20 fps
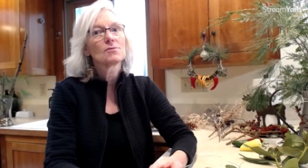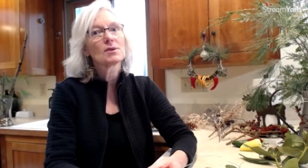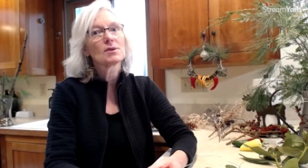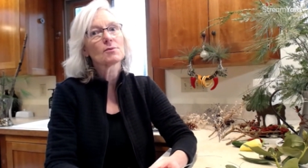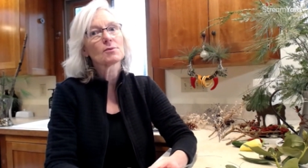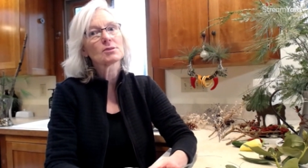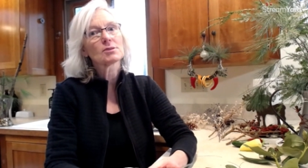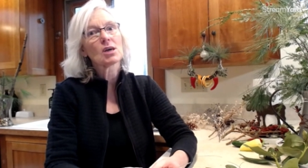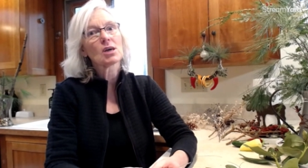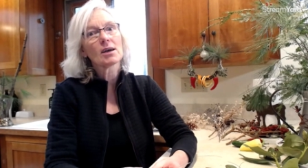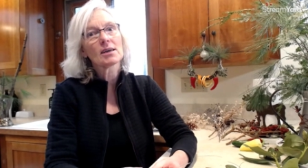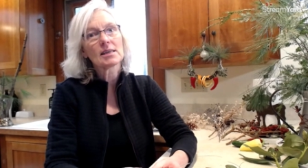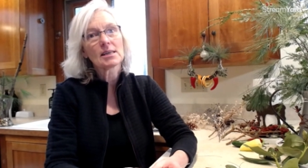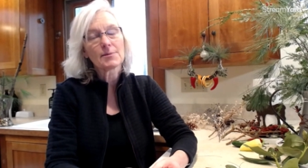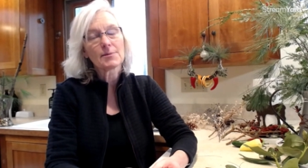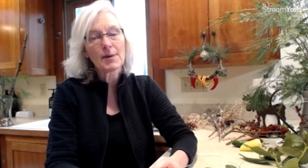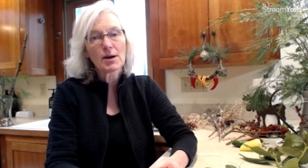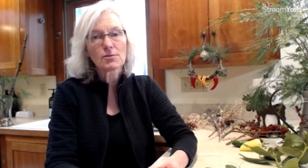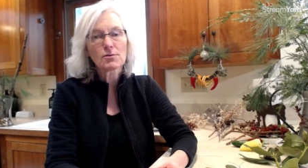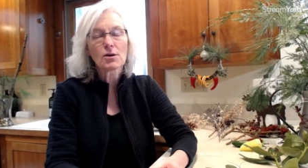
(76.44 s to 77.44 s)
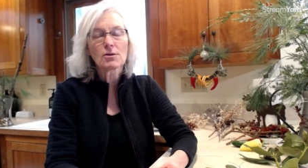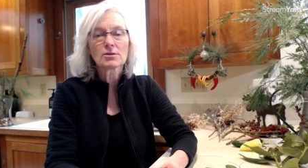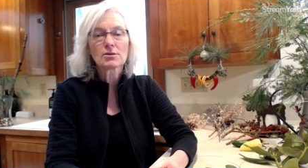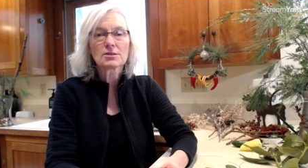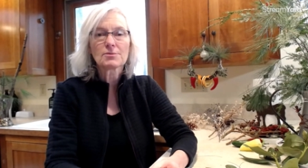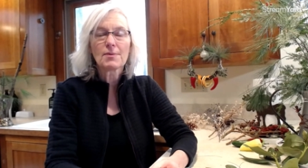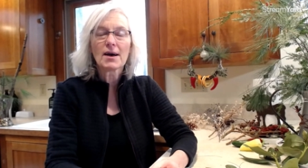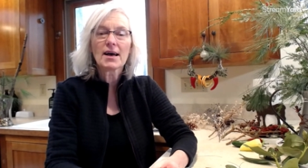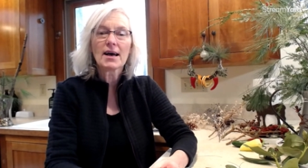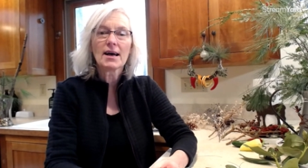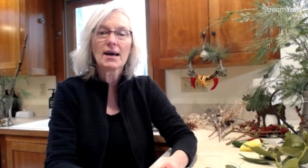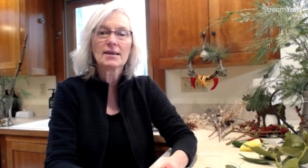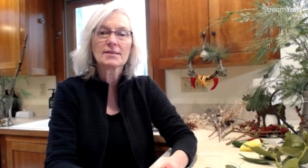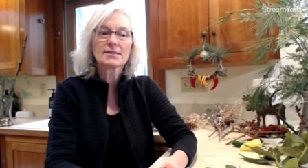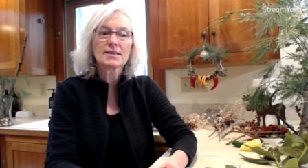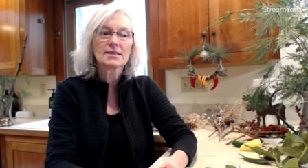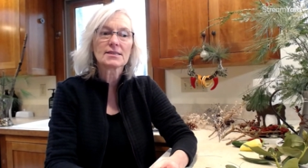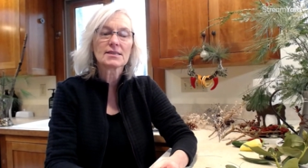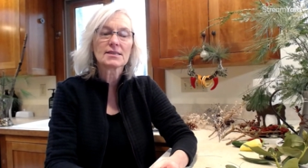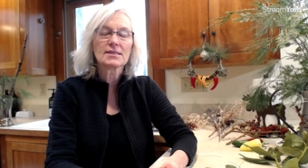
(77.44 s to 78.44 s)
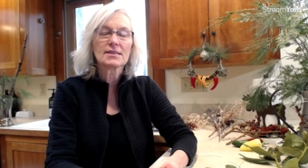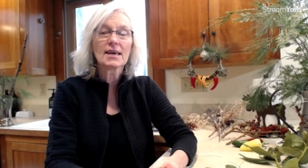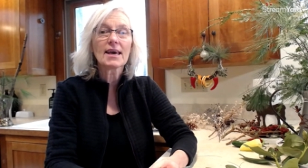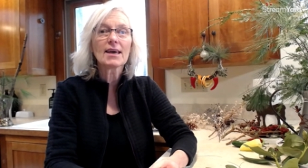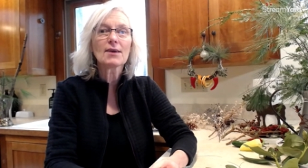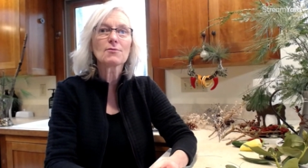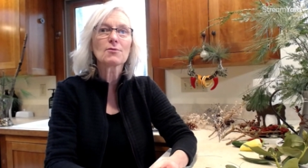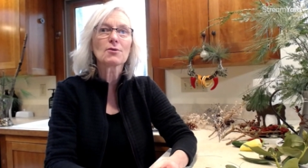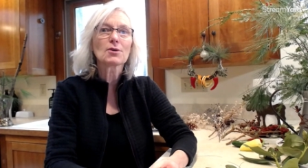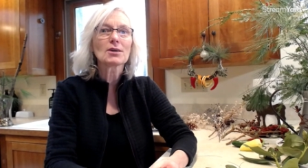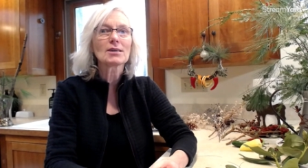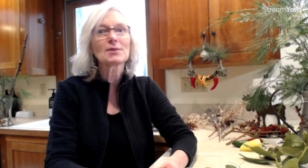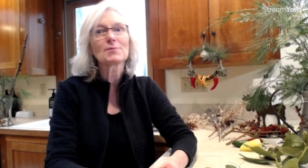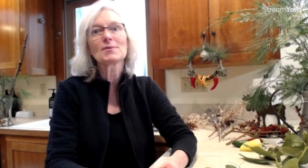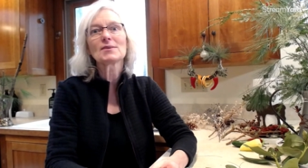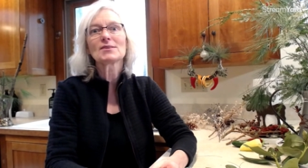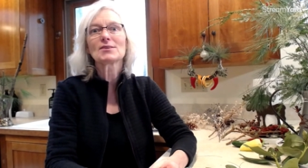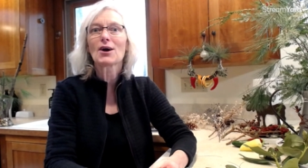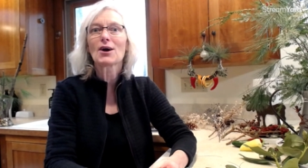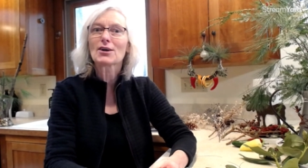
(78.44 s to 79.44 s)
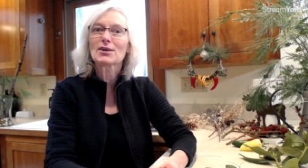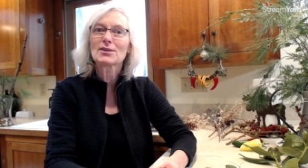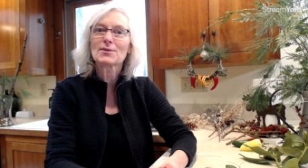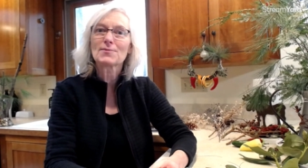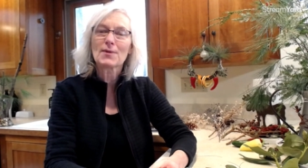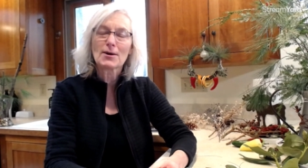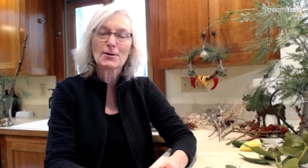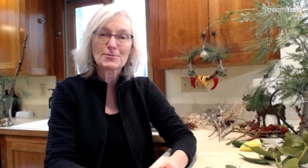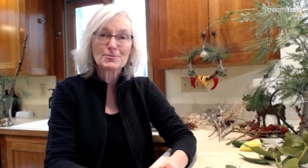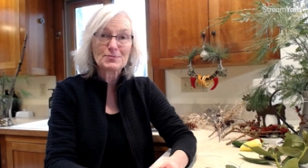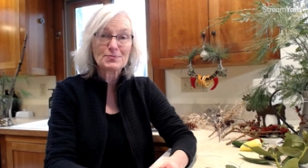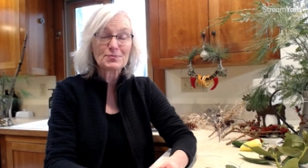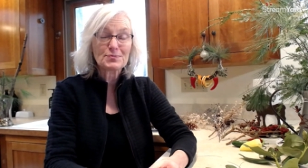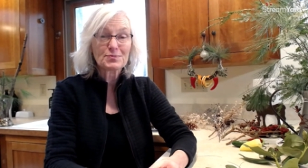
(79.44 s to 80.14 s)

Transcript: we were talking about rose buds. And today we're going to be talking about